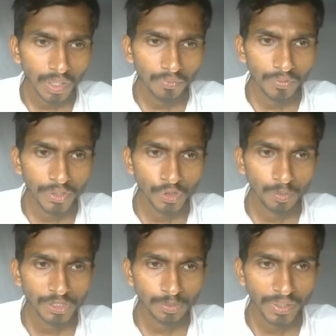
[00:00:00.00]
Video
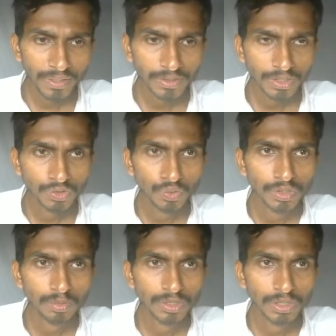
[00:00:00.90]
best practices, social
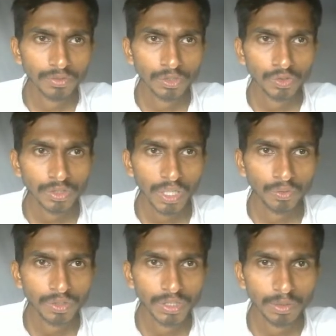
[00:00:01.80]
media videos,
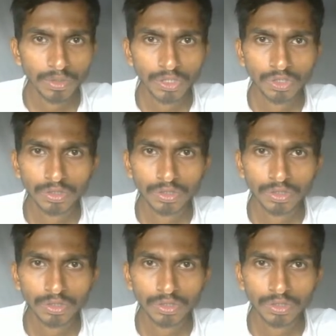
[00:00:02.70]
Cloudinary image.